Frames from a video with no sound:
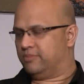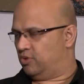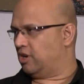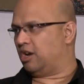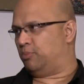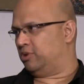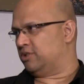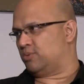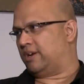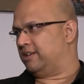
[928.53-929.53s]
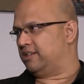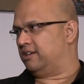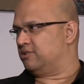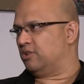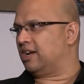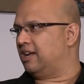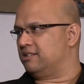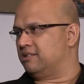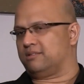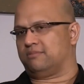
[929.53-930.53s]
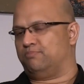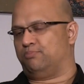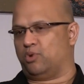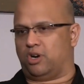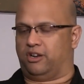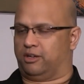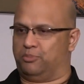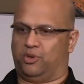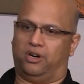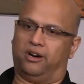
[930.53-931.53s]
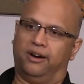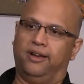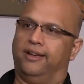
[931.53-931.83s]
You got to put the sweat and tears. You can't just put on your computer,